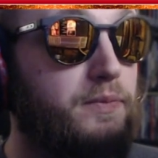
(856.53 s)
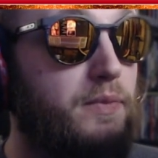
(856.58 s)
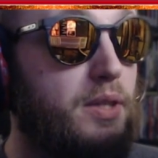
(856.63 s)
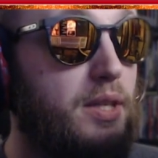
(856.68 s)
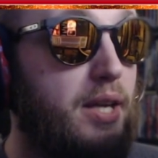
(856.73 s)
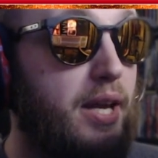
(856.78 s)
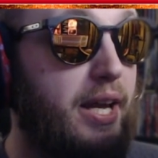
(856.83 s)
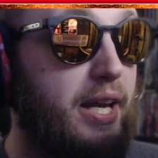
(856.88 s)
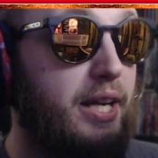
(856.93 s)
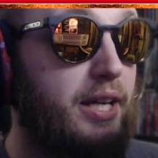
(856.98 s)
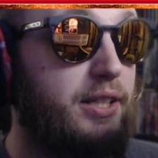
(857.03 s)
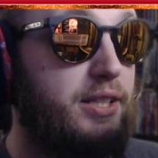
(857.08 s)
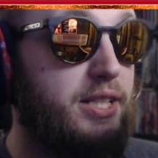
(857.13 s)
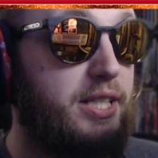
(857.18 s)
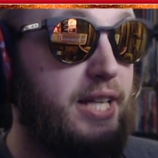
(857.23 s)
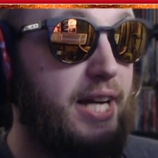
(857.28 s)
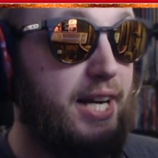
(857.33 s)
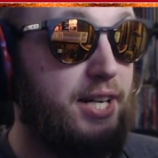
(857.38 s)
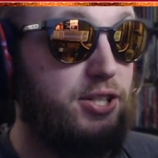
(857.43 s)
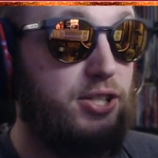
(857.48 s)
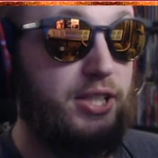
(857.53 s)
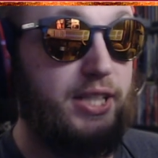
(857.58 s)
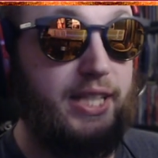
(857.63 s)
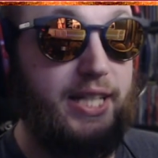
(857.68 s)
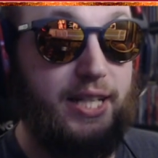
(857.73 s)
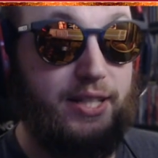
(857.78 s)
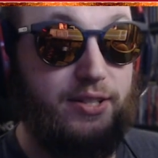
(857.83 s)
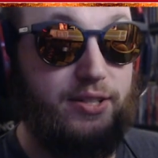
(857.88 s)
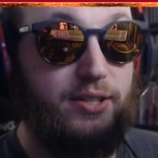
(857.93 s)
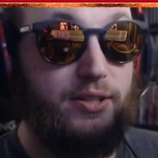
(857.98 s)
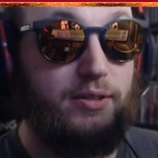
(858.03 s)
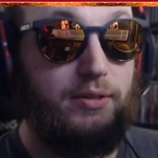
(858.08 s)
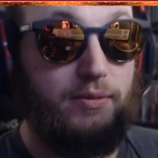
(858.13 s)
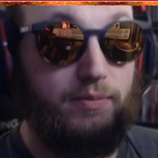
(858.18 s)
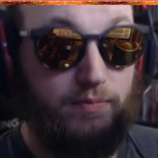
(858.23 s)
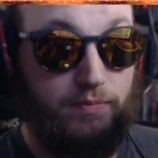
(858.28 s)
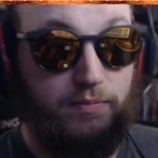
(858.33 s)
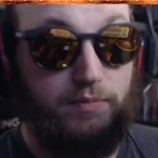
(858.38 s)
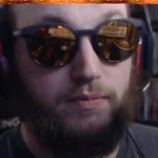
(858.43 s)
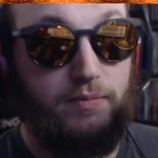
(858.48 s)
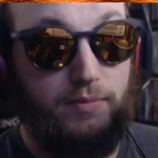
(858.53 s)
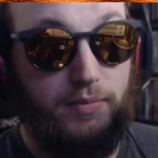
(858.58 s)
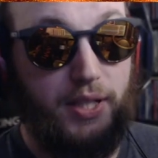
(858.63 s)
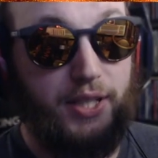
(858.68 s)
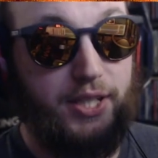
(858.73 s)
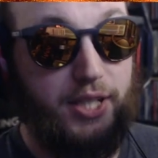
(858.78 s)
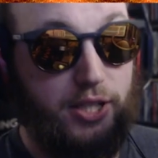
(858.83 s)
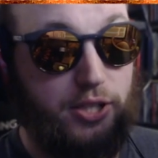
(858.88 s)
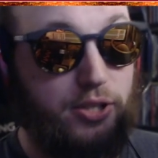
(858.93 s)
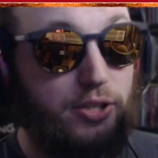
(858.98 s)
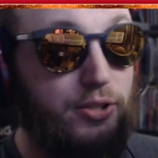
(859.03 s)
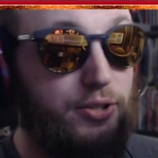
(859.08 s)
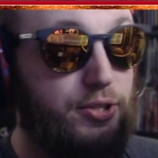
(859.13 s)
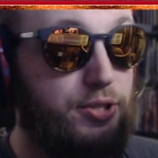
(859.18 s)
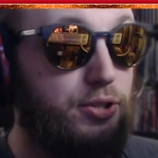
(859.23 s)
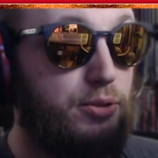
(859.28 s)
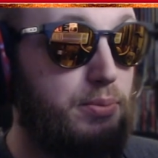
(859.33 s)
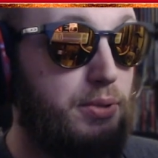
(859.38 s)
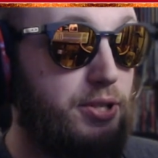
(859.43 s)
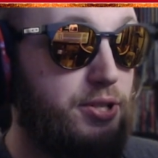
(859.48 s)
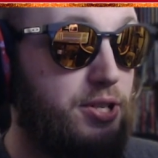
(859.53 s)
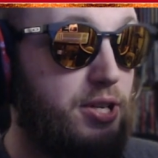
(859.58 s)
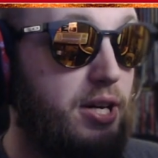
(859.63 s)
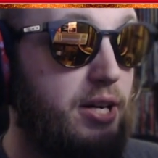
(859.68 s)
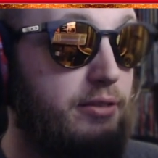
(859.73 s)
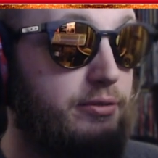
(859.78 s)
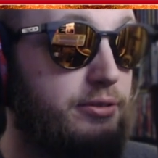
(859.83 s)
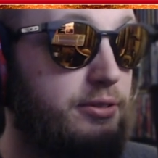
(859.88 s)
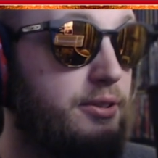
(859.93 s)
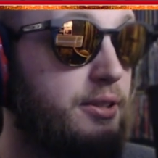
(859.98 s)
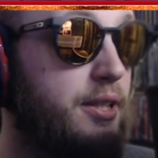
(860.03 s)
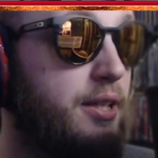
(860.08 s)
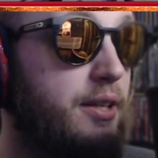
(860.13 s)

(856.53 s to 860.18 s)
and he actually gets additional supers off,